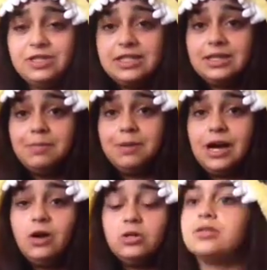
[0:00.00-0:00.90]
it's
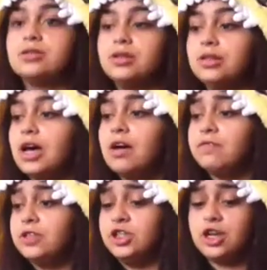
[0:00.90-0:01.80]
about the
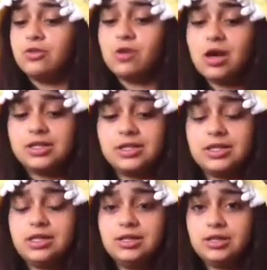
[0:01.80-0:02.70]
love, the
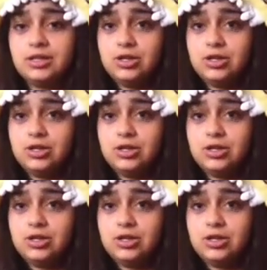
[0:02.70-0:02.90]
generosity,